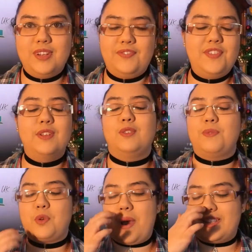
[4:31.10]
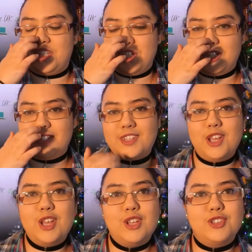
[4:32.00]
filled with questions.
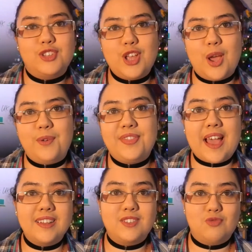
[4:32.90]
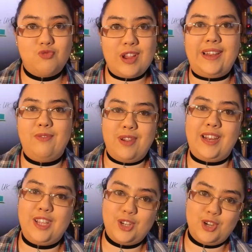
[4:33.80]
So that's really,
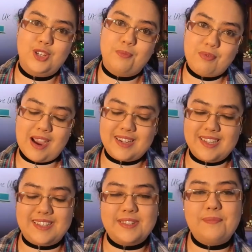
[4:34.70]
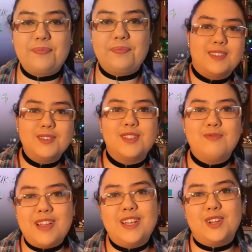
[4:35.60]
really good practice. It's
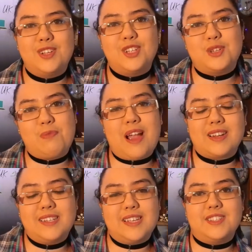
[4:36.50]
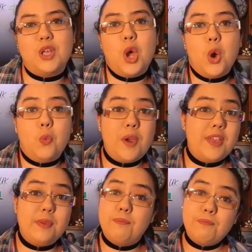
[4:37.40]
also really good to practice
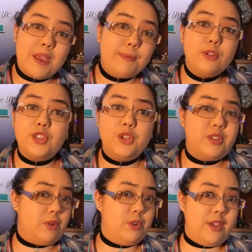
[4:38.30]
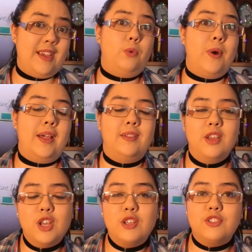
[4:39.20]
with people that you don't know that well.
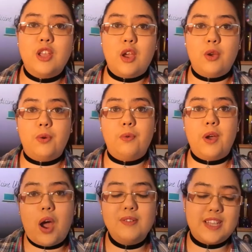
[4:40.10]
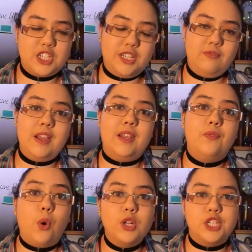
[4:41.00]
So I was actually really
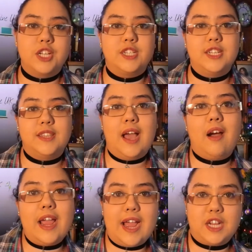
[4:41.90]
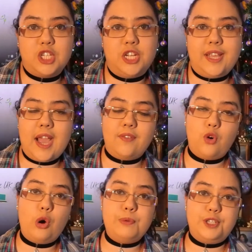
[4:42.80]
fortunate in that I actually
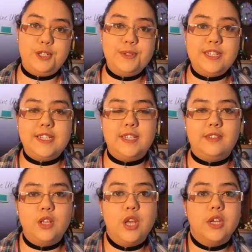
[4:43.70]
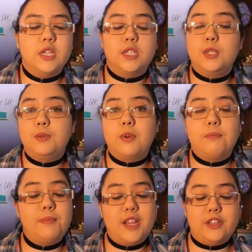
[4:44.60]
have opportunities to
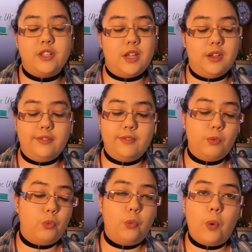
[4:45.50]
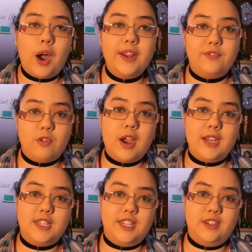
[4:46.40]
meet a wide
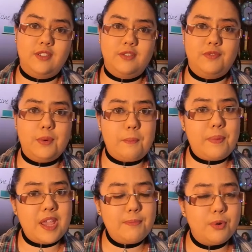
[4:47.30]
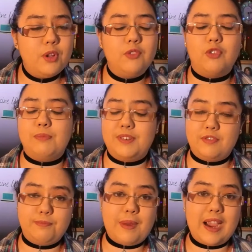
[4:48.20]
variety of people from
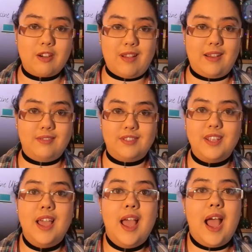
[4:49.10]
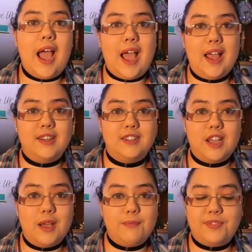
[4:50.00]
different backgrounds, and
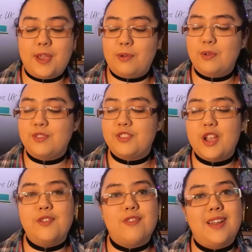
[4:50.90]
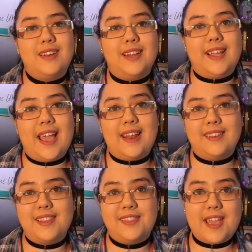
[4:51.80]
they were all so friendly,
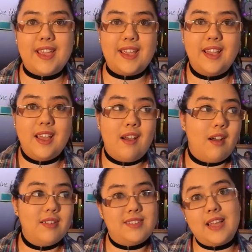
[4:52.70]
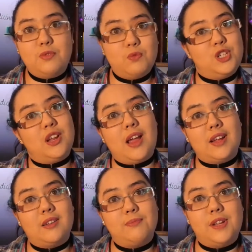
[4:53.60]
and they said, would you
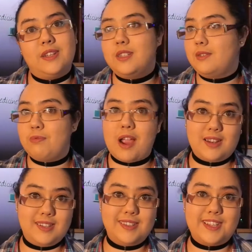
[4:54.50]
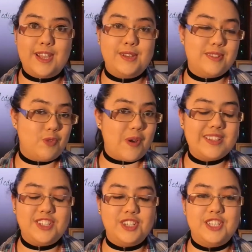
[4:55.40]
like me to practice asking you some
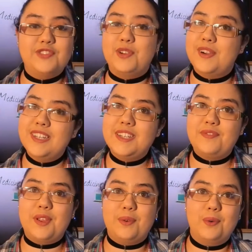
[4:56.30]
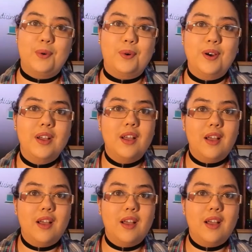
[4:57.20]
questions for your interview, or